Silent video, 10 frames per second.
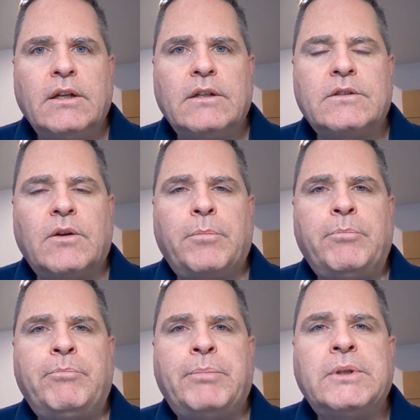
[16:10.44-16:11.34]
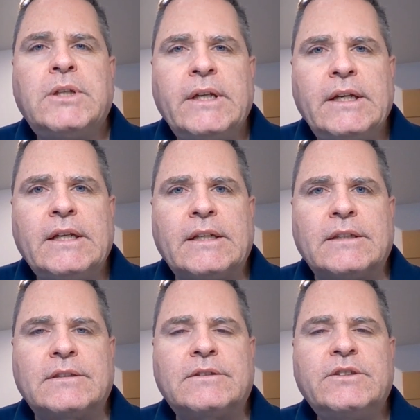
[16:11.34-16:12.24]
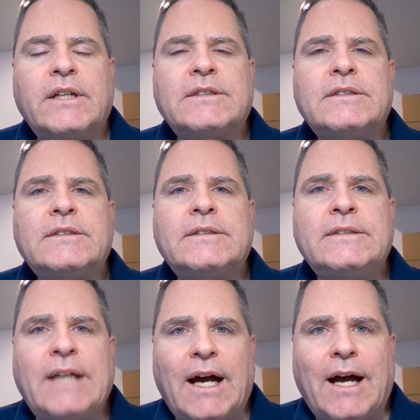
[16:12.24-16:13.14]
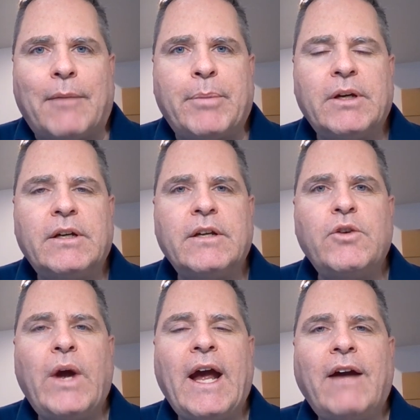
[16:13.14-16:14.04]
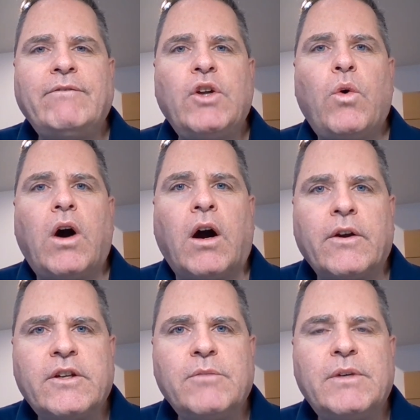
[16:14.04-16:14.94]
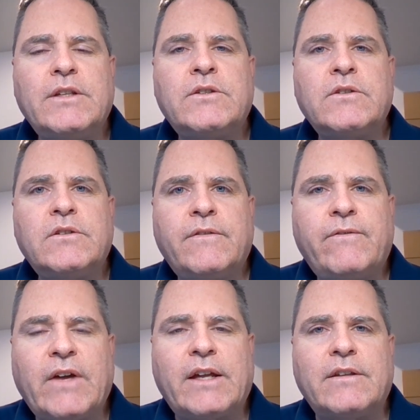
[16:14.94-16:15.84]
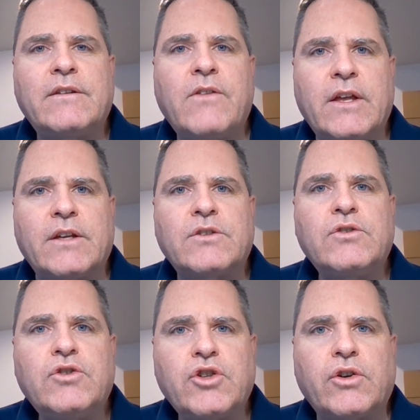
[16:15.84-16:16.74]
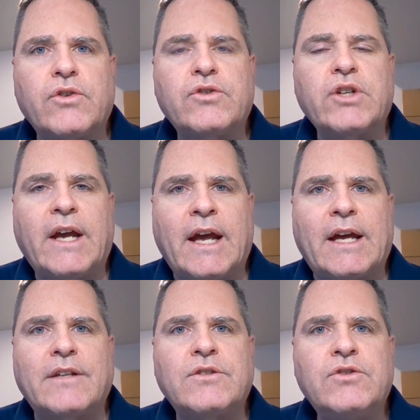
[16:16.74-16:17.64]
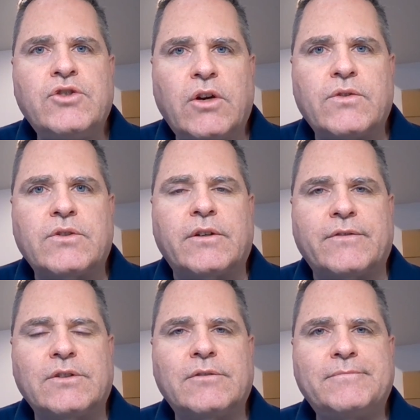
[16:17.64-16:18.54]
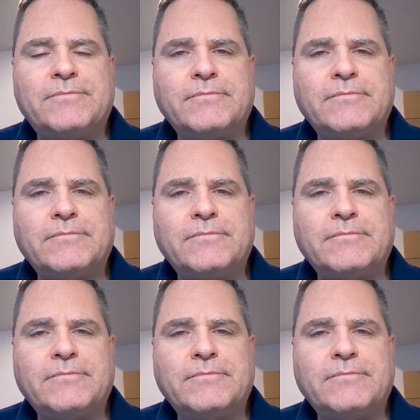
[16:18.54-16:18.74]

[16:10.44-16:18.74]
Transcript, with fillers: And so please just stop. You have no argument to defend this church as Joseph's.